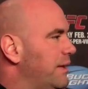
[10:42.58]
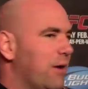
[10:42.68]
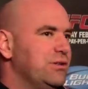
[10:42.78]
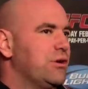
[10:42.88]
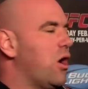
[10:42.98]
Yeah, I
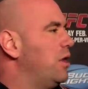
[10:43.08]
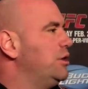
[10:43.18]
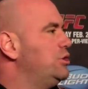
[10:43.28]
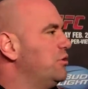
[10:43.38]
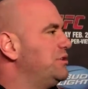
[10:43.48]
wasn't
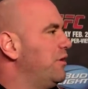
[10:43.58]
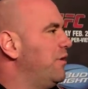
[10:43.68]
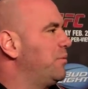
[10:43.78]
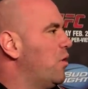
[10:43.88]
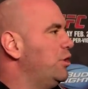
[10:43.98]
calling Joe Silva
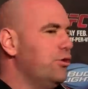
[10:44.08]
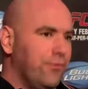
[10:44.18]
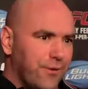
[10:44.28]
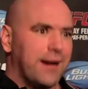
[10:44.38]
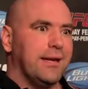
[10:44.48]
up going, you
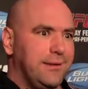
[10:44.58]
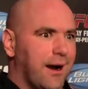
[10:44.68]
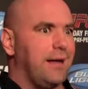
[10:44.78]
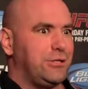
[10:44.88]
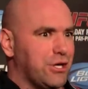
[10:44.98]
fucking
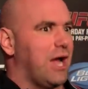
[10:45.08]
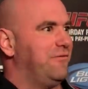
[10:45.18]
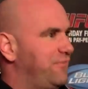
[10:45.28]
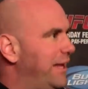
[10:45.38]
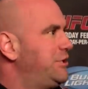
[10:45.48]
cut Jon
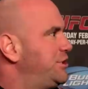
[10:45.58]
Fitch?